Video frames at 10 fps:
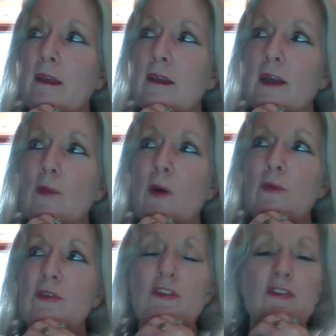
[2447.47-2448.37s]
Now, what
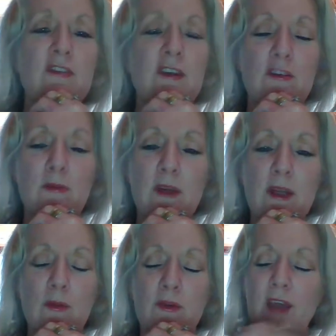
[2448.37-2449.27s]
was interesting to me
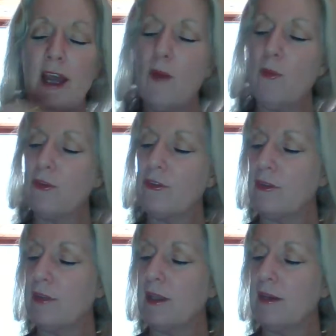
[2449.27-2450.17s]
was how was it
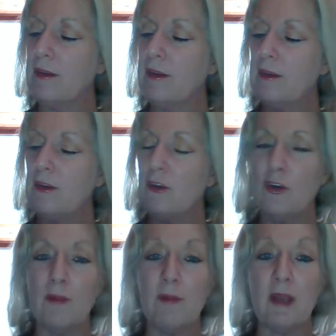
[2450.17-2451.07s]
that you
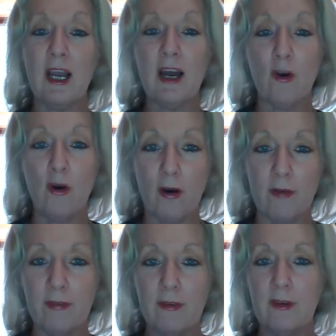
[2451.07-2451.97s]
can be cut off